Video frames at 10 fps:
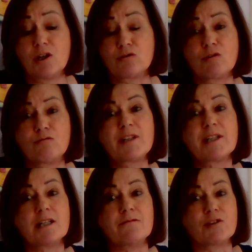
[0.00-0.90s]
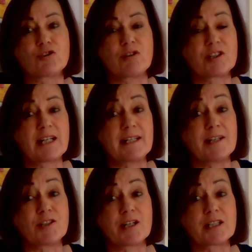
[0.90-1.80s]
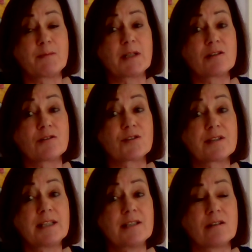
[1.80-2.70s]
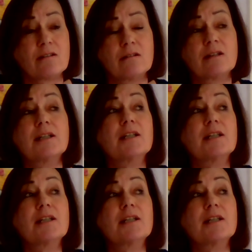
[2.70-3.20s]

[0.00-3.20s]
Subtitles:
our already overstretched NHS, because these are